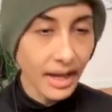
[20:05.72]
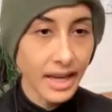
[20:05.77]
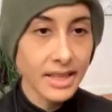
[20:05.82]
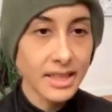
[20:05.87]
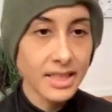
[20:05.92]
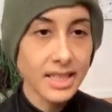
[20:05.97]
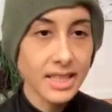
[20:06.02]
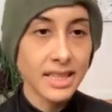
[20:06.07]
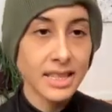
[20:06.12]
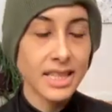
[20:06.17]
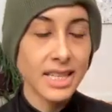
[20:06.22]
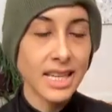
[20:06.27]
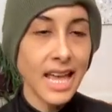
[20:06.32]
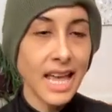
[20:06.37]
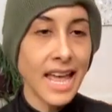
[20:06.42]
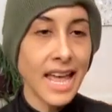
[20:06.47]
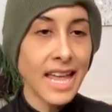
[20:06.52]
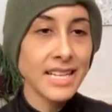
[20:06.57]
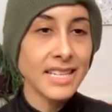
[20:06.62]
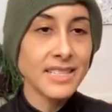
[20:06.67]
And then at the
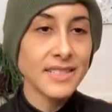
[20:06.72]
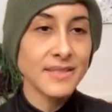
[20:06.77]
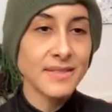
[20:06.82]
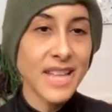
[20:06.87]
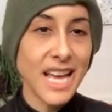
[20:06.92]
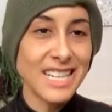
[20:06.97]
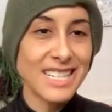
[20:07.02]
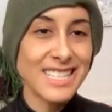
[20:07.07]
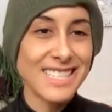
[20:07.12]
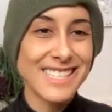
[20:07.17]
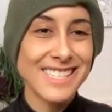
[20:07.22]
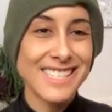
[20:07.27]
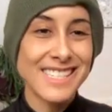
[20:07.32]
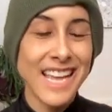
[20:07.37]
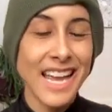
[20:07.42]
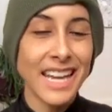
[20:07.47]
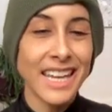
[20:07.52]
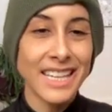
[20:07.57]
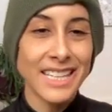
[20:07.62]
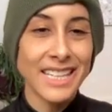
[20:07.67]
end of that
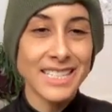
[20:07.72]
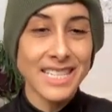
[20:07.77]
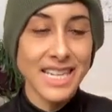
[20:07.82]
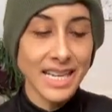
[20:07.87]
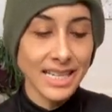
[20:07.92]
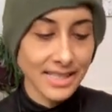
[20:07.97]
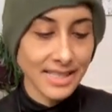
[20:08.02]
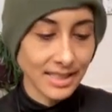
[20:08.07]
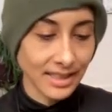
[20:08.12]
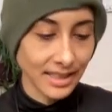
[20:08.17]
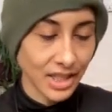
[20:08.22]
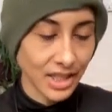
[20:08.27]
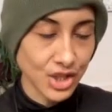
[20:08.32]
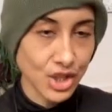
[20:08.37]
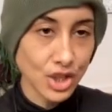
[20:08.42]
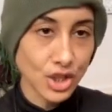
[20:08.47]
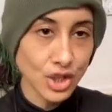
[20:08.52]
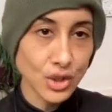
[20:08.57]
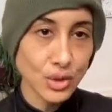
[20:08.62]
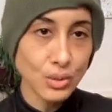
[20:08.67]
second
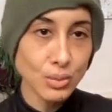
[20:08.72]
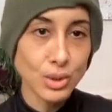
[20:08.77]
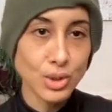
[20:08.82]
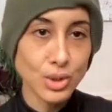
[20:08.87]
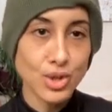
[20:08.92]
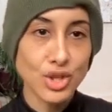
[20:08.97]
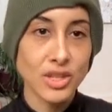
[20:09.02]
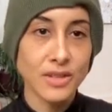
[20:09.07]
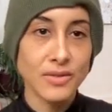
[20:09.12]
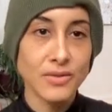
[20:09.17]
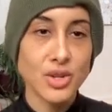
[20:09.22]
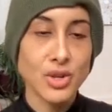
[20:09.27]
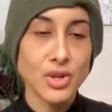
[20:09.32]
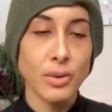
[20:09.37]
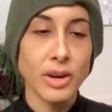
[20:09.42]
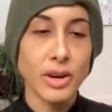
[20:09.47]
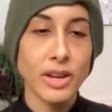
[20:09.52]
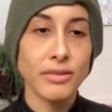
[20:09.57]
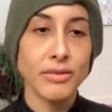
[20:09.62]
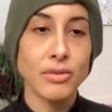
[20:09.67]
exhalation, you will shift
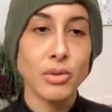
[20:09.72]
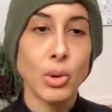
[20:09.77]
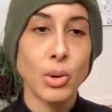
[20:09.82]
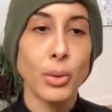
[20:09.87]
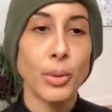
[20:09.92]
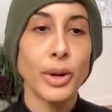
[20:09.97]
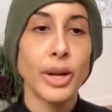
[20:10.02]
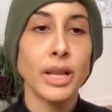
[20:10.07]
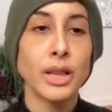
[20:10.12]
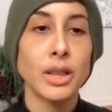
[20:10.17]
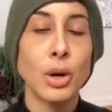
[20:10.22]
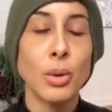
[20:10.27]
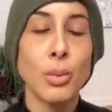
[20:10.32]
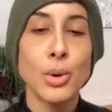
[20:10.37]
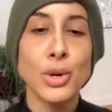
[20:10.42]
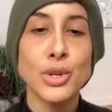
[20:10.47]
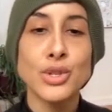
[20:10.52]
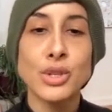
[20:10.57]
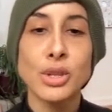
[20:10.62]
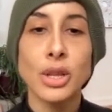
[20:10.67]
your weight forward and
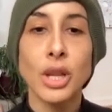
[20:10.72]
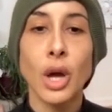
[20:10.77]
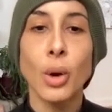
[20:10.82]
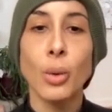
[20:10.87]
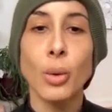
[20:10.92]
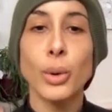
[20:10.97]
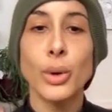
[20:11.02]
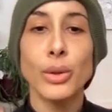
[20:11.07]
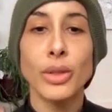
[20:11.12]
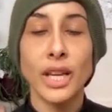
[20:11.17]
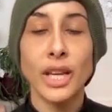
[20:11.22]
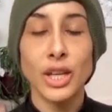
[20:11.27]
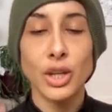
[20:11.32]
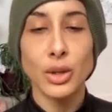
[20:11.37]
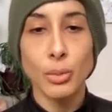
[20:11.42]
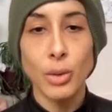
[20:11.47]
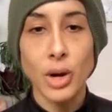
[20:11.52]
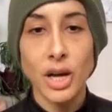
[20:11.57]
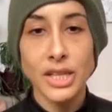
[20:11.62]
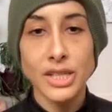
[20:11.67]
lower slower than
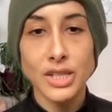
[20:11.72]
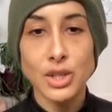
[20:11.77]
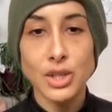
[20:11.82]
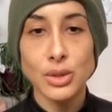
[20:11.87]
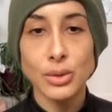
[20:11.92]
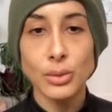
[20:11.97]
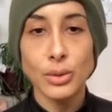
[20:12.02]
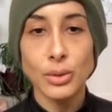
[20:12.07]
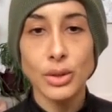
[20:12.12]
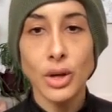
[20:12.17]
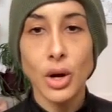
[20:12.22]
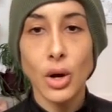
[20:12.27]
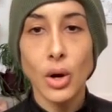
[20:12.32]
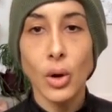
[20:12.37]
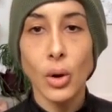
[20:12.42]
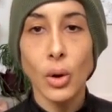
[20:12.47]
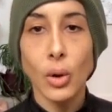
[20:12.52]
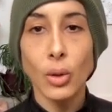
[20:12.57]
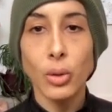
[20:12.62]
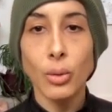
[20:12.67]
you want to,
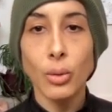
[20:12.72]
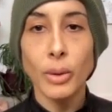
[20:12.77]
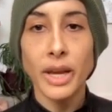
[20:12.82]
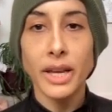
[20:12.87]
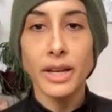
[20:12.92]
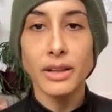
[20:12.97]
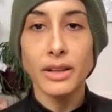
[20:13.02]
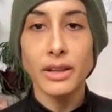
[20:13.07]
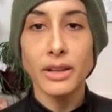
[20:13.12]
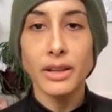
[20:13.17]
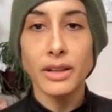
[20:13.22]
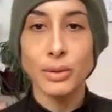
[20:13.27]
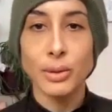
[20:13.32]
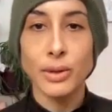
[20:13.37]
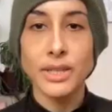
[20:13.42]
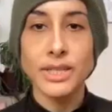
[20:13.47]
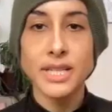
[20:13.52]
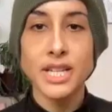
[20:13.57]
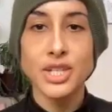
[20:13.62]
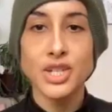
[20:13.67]
all the way to the
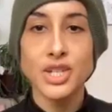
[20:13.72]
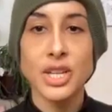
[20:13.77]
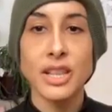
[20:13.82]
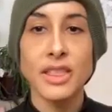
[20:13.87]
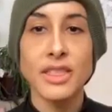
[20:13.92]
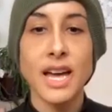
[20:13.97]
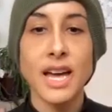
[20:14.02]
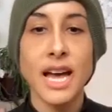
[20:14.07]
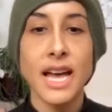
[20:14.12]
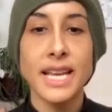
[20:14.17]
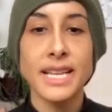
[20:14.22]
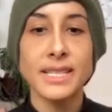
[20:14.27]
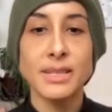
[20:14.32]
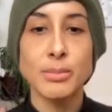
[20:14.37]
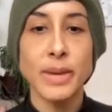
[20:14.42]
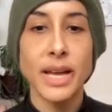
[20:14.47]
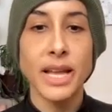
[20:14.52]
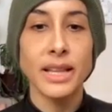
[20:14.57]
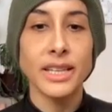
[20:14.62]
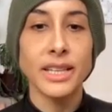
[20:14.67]
floor, touching
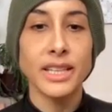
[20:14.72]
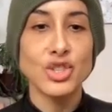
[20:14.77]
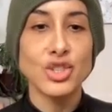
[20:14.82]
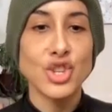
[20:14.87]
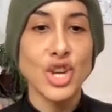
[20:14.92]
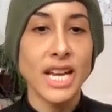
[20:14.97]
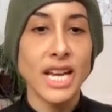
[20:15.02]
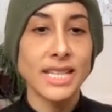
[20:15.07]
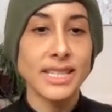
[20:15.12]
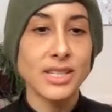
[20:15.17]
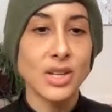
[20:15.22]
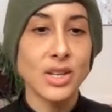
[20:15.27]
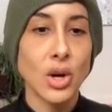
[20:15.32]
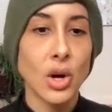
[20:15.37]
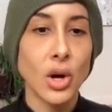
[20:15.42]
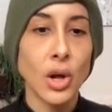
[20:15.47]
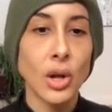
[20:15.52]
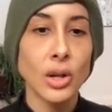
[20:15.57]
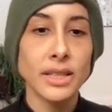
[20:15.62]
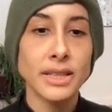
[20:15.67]
thighs, belly, chest,
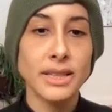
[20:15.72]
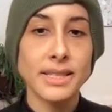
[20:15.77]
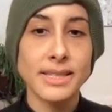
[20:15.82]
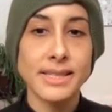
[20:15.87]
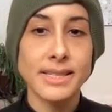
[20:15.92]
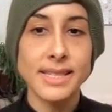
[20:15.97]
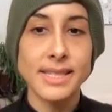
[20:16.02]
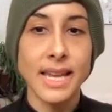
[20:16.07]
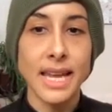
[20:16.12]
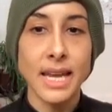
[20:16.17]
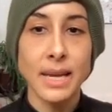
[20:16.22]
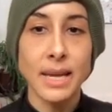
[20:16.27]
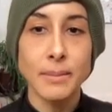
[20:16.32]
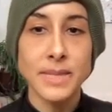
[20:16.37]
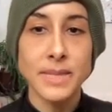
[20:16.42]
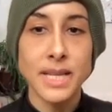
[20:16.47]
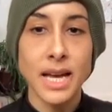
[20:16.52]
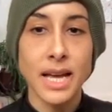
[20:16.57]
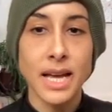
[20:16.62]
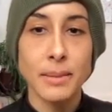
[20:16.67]
all at the
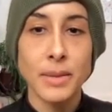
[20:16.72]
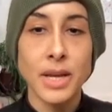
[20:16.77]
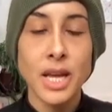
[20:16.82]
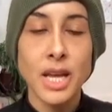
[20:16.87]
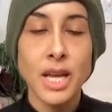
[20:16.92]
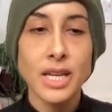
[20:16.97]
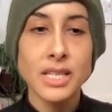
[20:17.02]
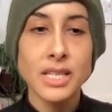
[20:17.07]
same time.